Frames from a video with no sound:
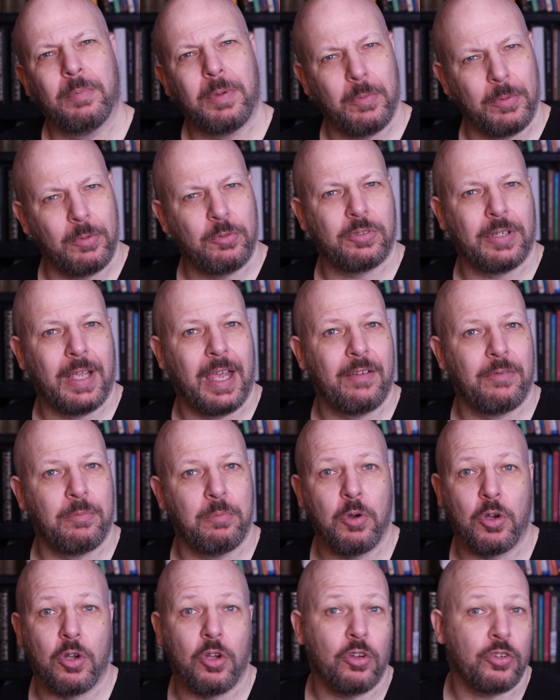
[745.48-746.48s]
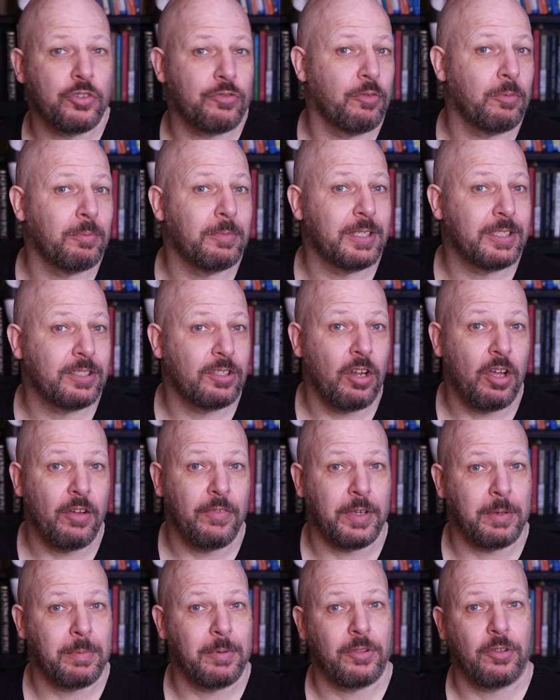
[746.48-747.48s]
But we also have Mokos from the
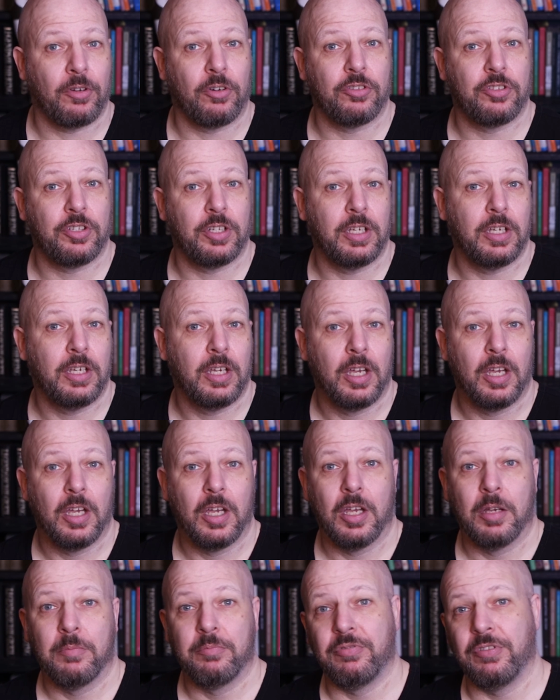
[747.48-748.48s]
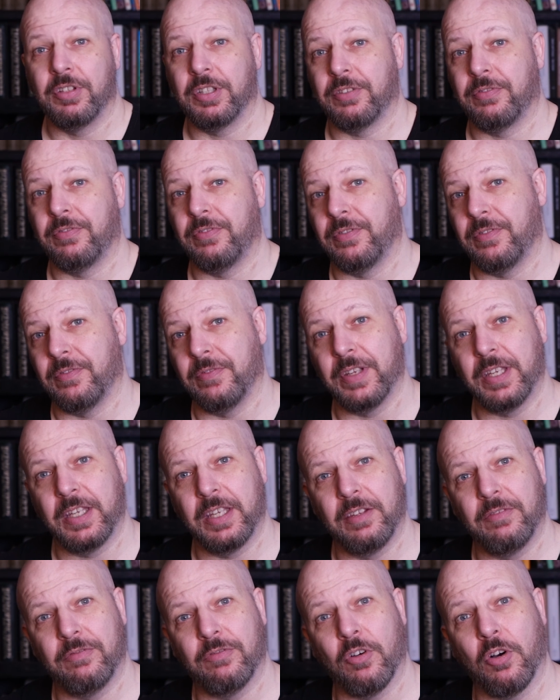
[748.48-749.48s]
Slavic mythology,
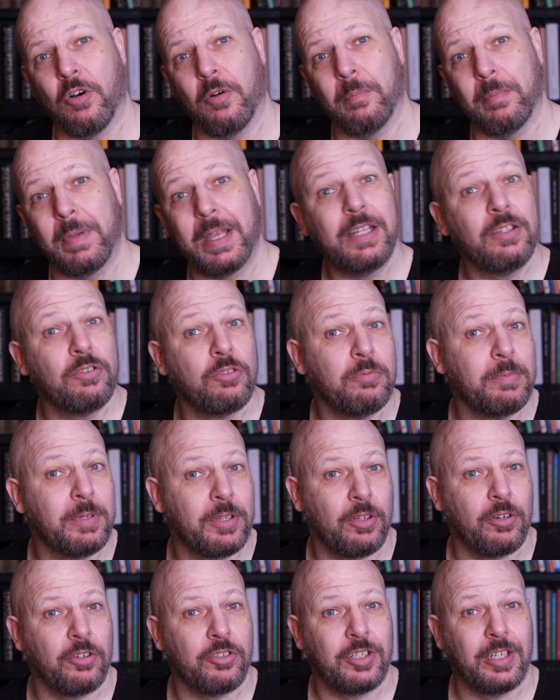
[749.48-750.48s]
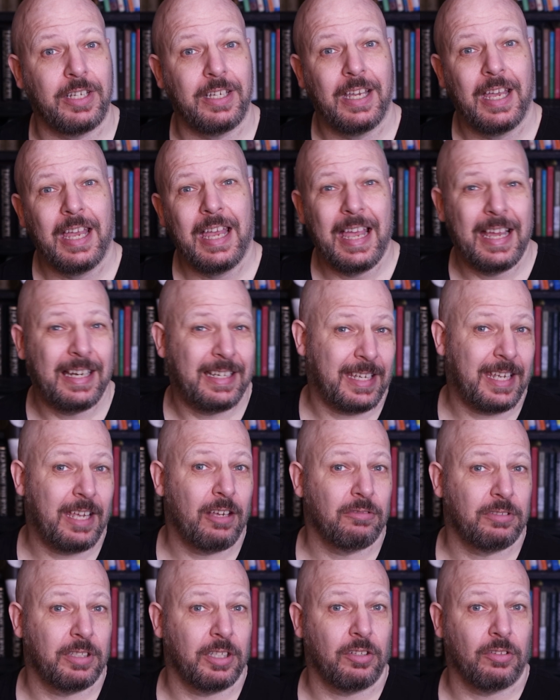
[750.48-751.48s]
Prithvi from Hindu mythology, and a
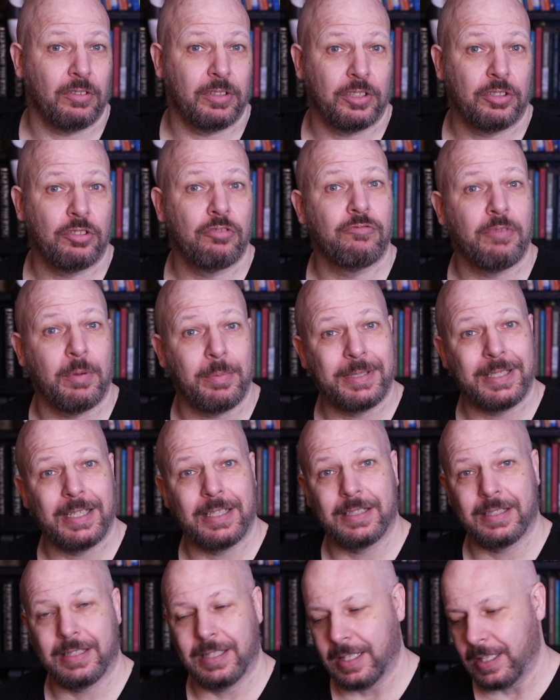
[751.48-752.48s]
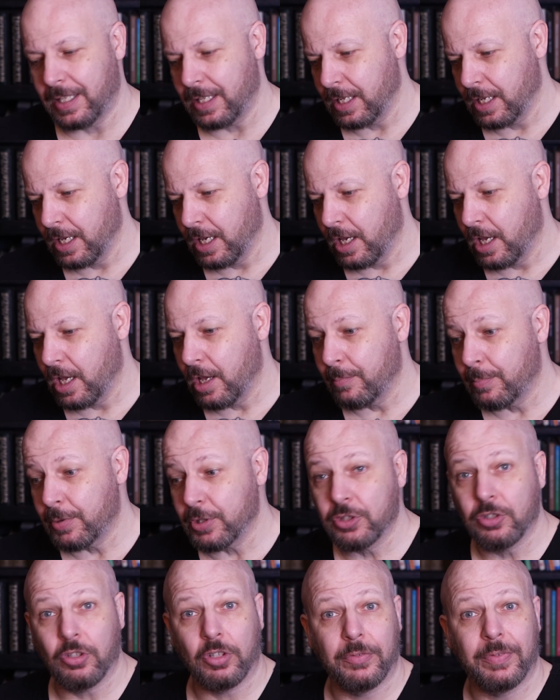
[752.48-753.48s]
Celtic goddess who represents the
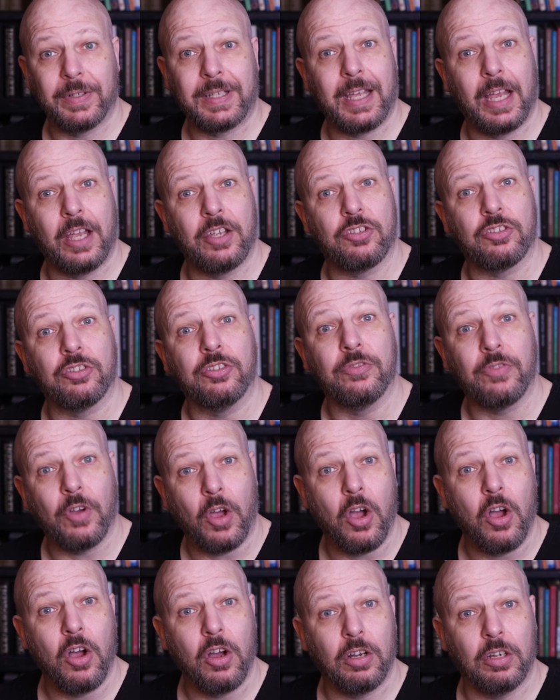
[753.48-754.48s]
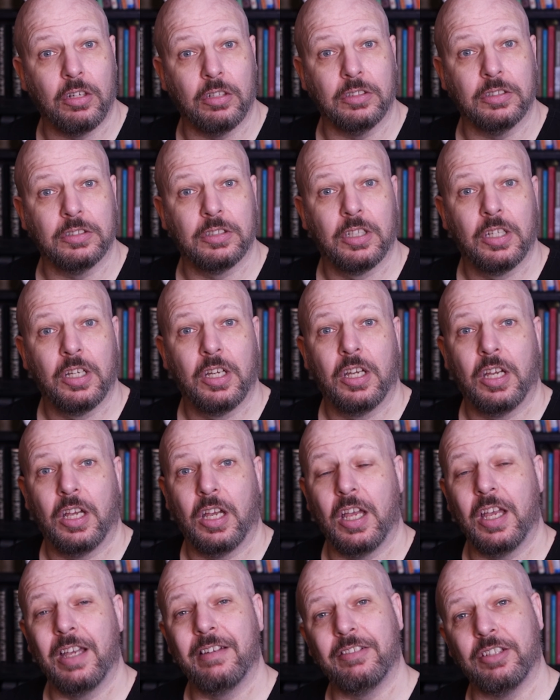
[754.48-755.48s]
personification of Ireland,
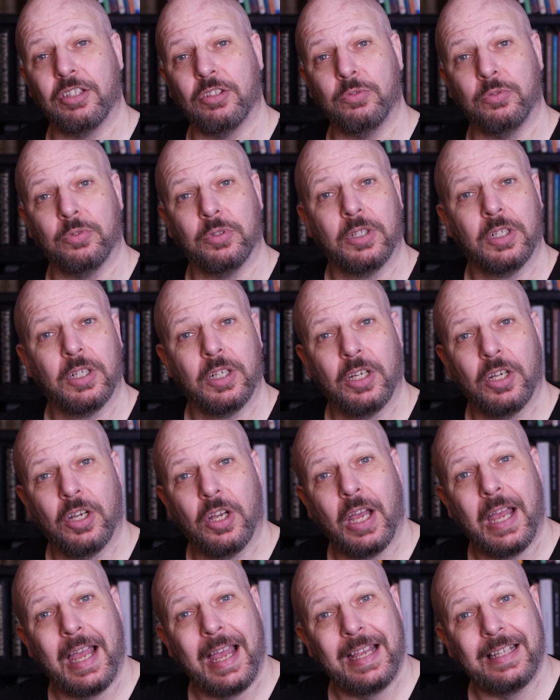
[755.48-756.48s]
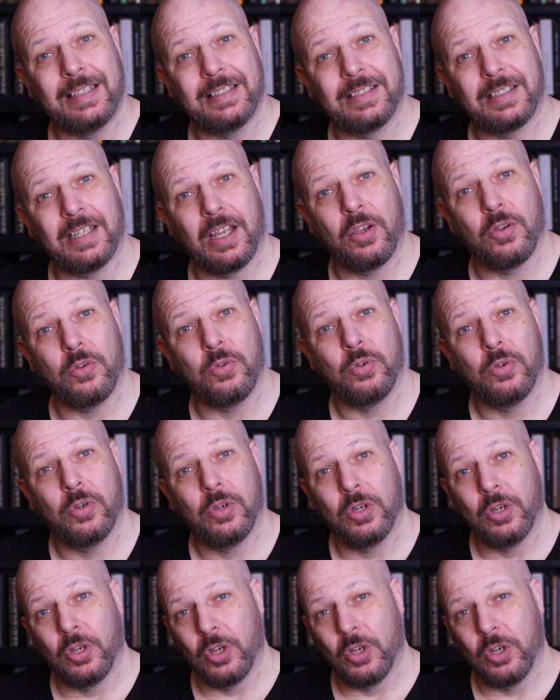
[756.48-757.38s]
Eriu. And so